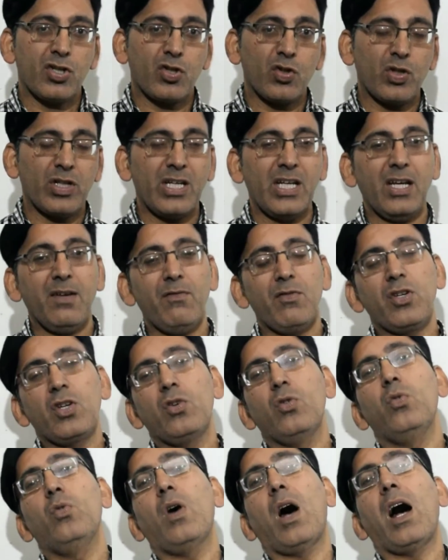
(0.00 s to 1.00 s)
to give
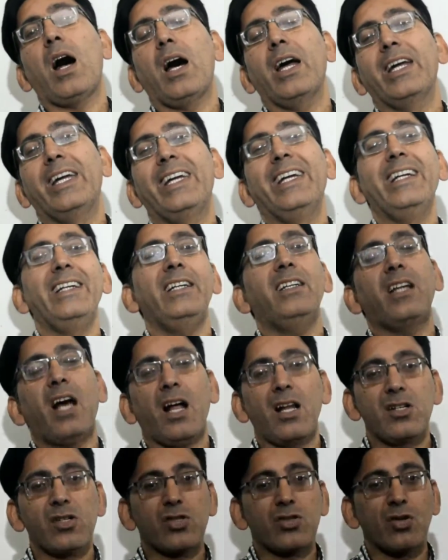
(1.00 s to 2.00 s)
you a hint
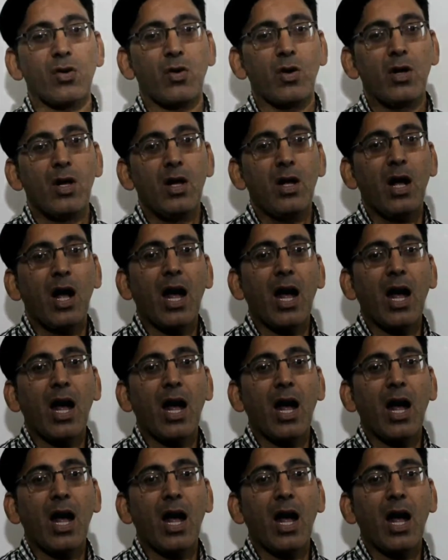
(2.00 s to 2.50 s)
also.